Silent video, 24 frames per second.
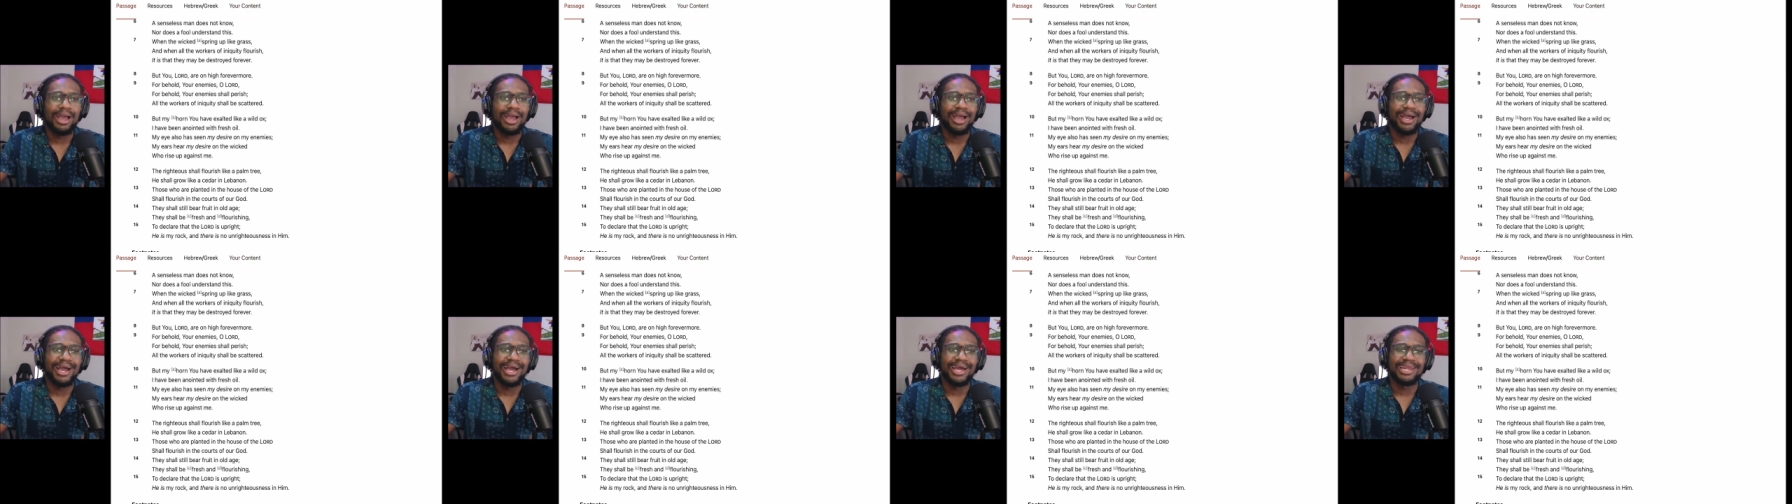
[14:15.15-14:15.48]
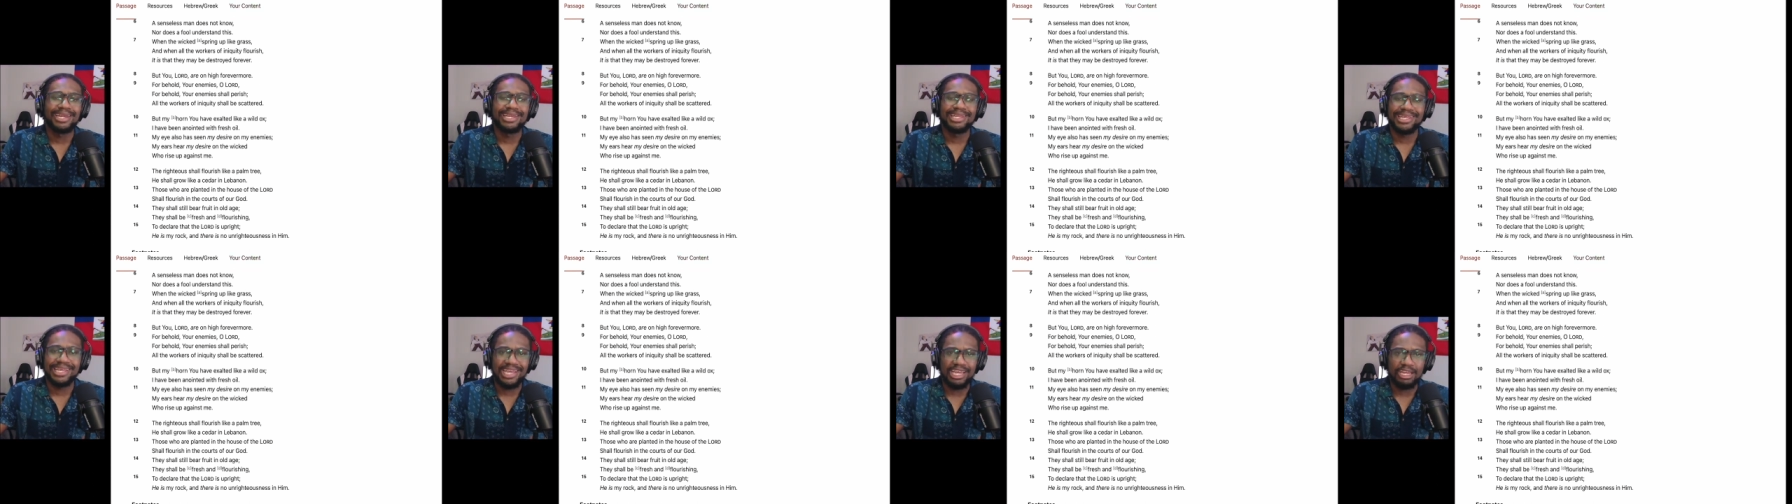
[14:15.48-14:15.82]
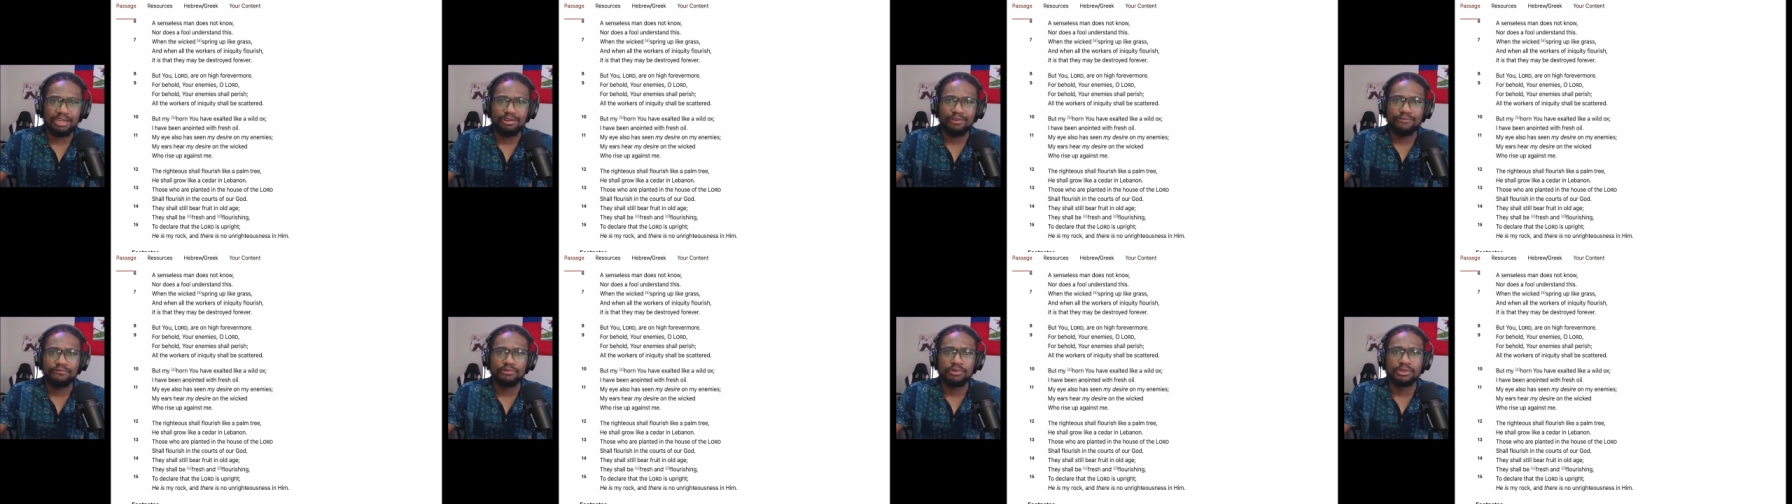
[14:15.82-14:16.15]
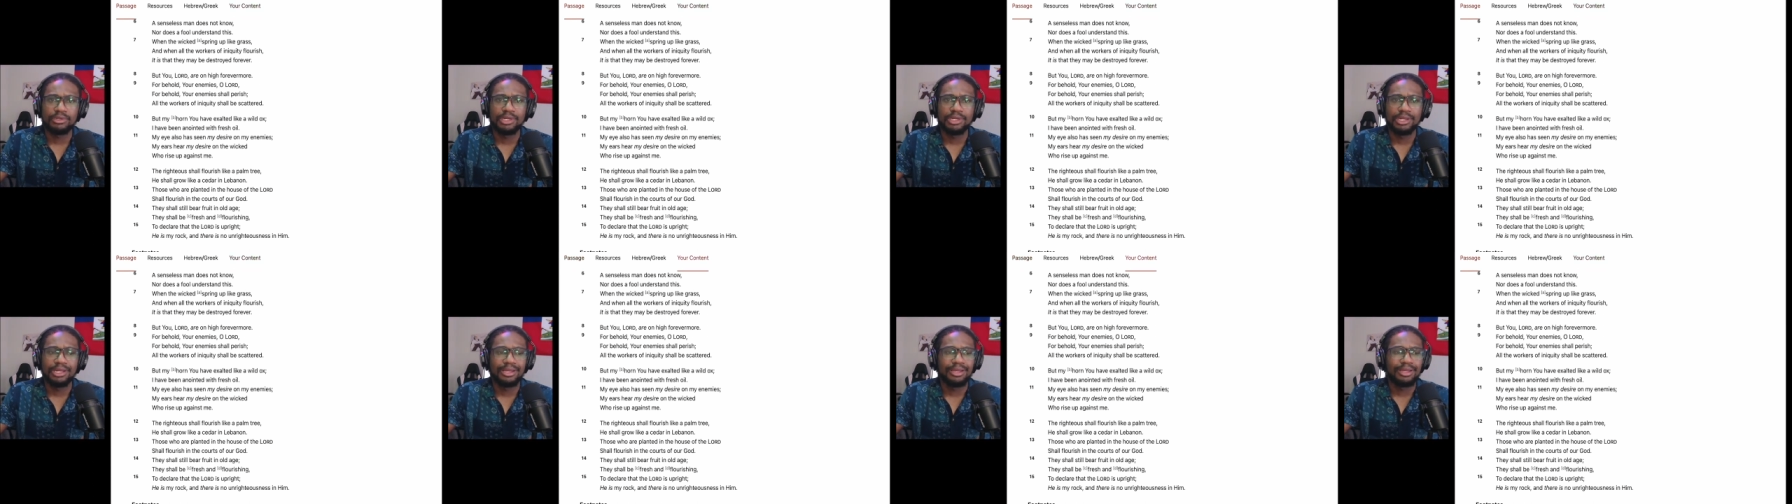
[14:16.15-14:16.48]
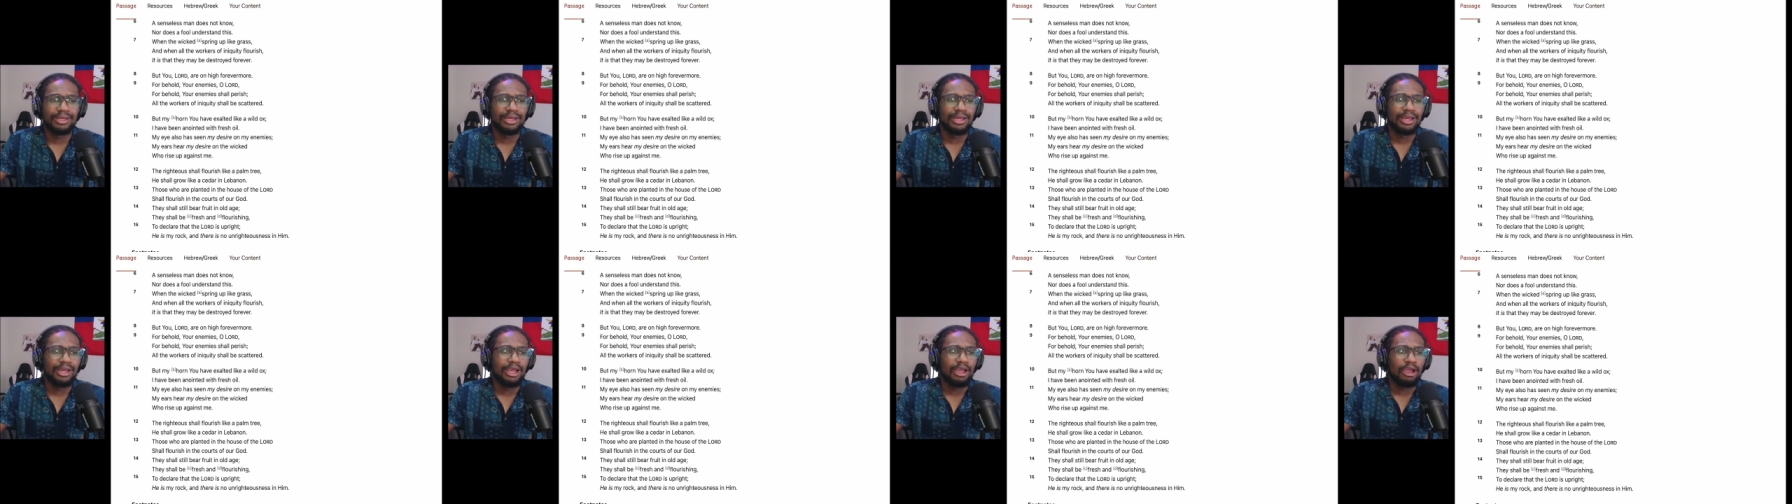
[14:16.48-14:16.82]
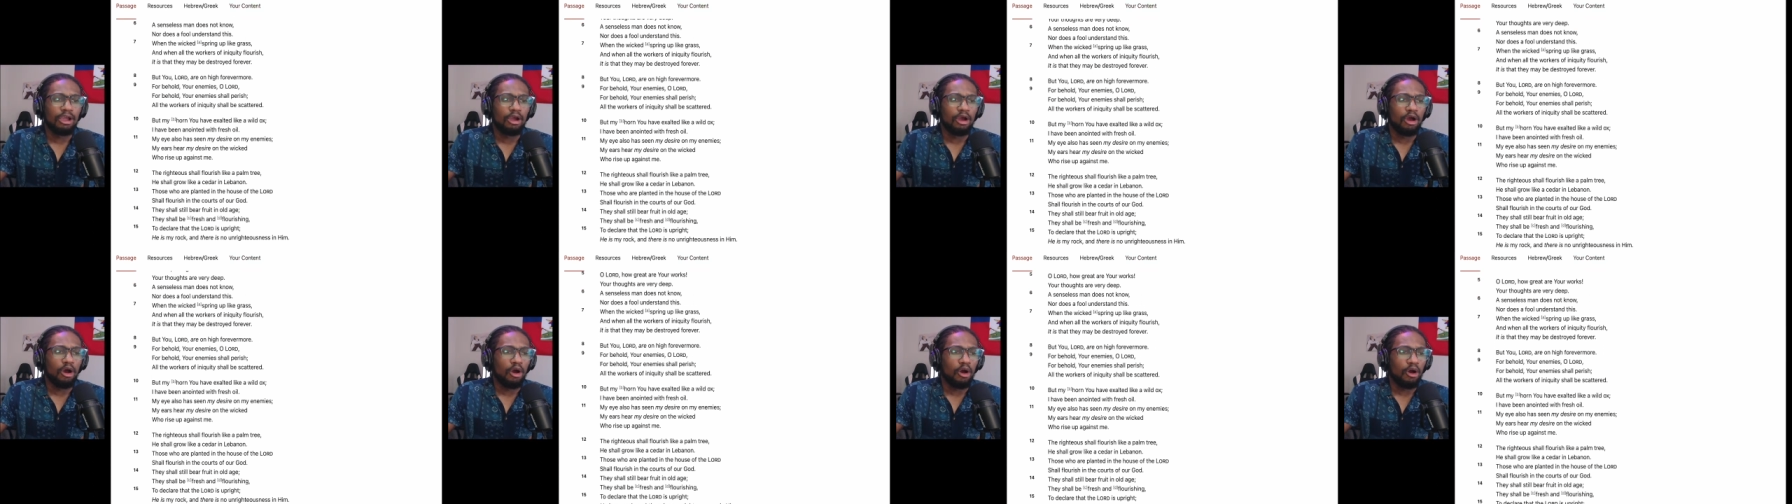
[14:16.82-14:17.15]
At the end of the day,
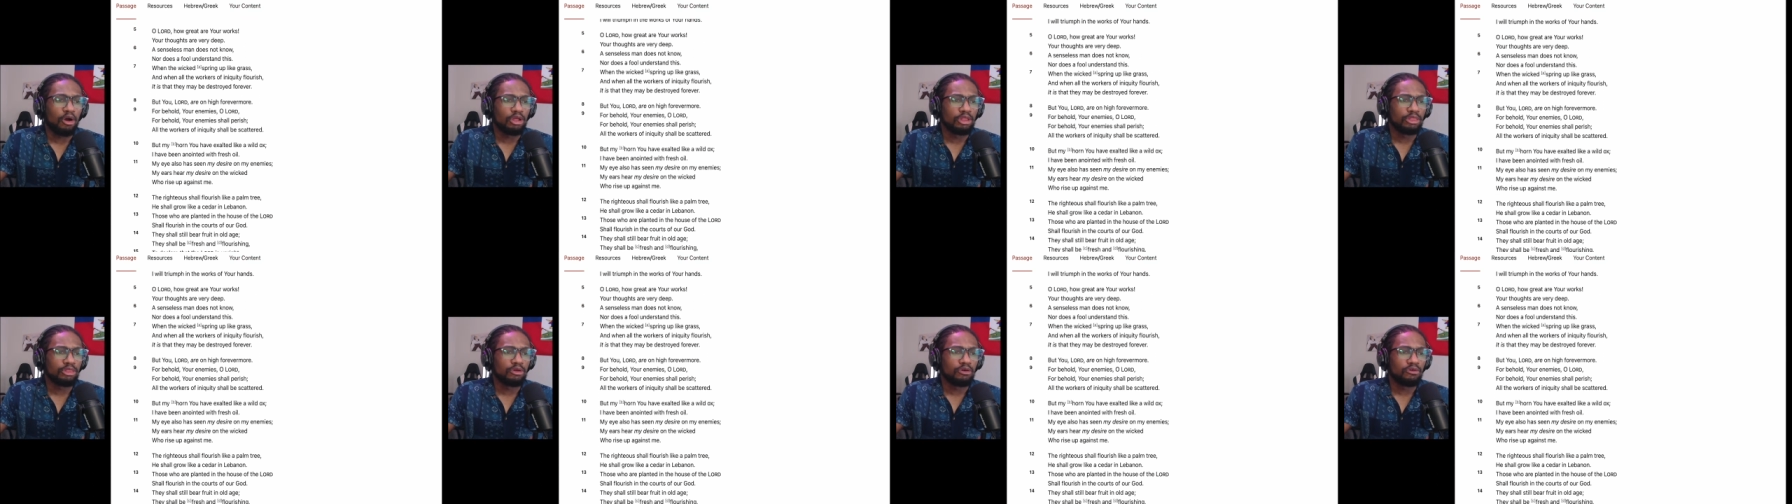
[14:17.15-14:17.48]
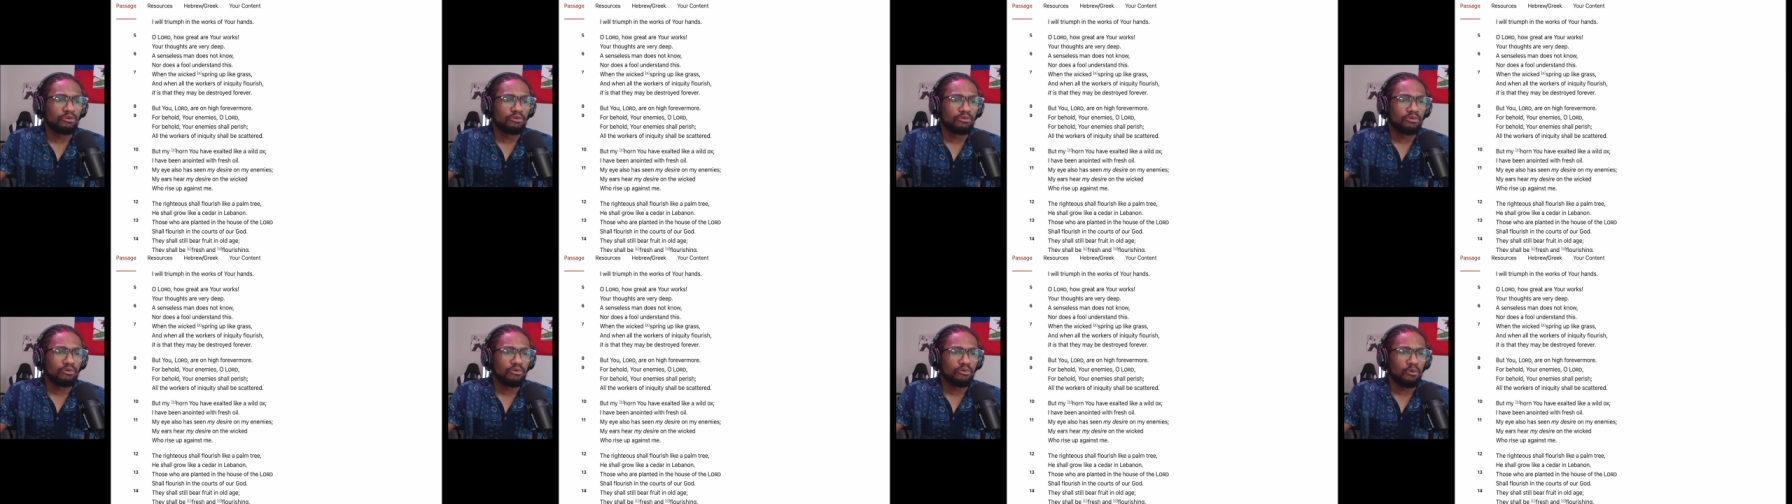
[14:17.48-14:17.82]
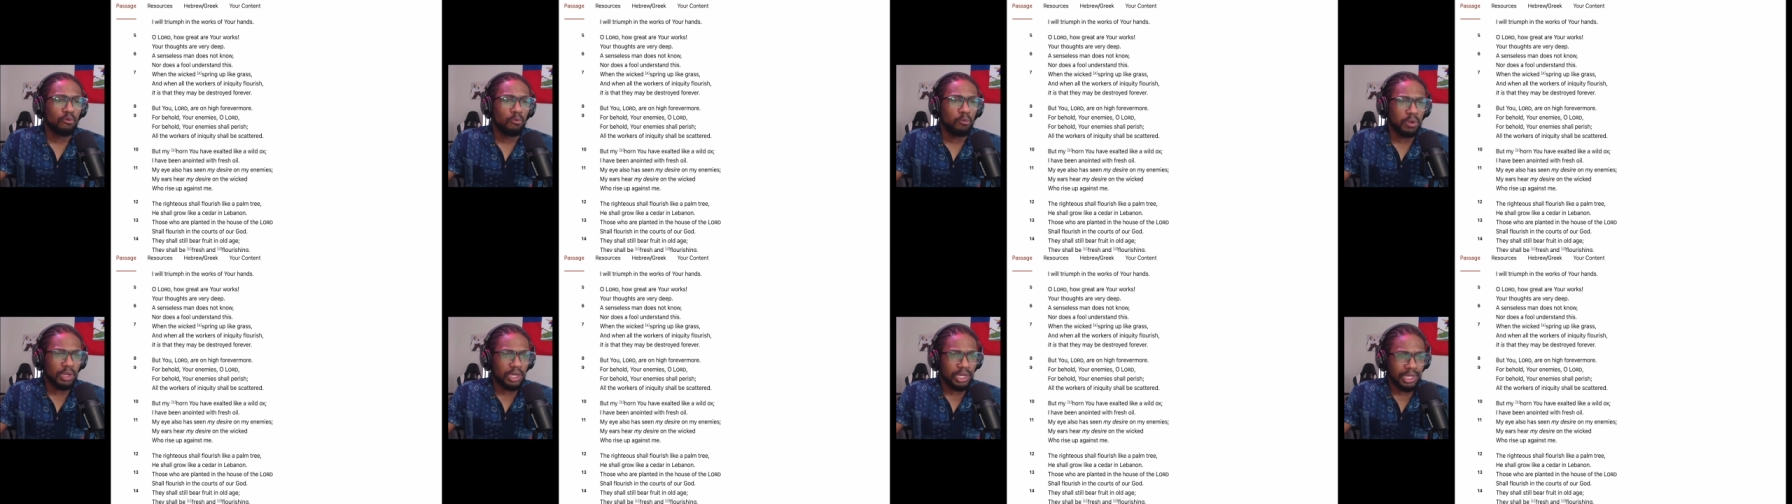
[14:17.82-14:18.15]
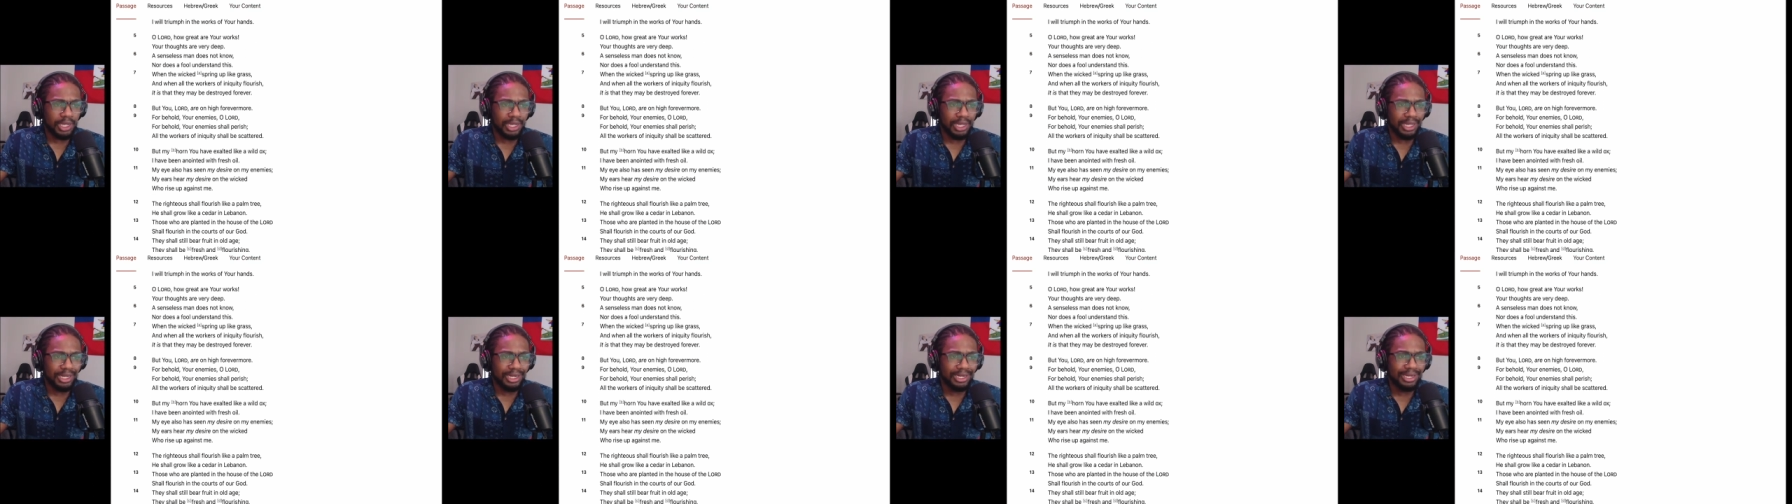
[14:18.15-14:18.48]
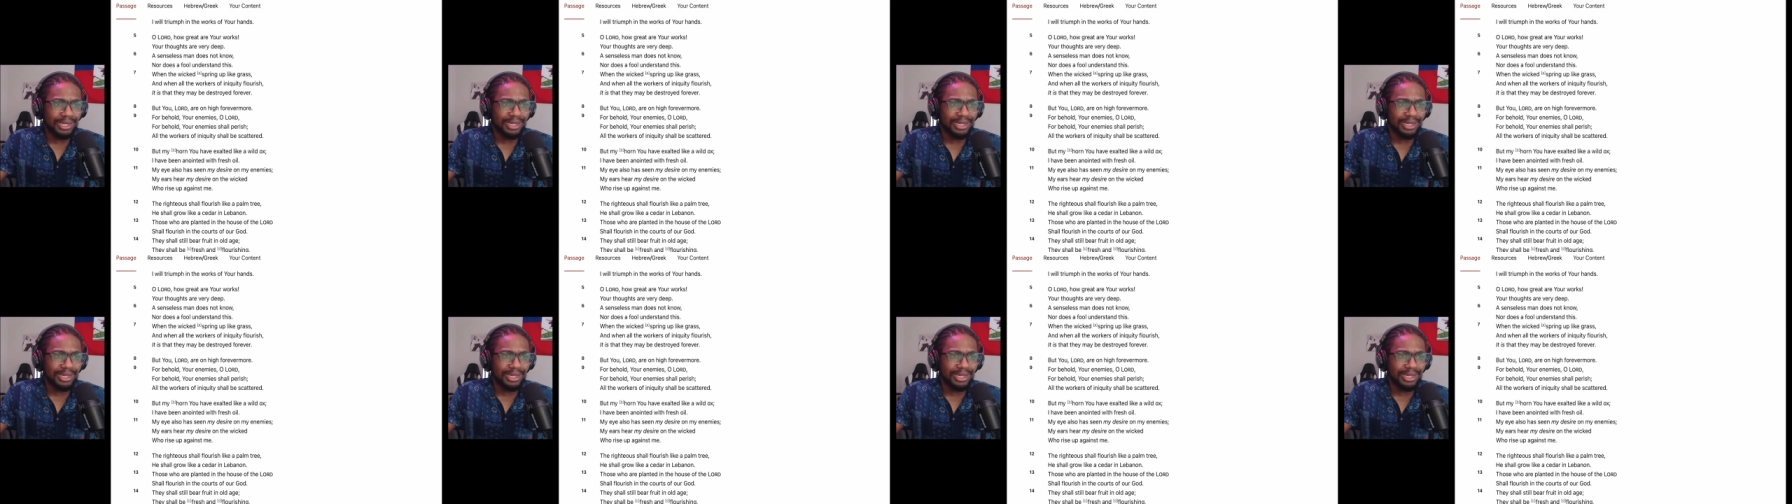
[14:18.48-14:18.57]
the wicked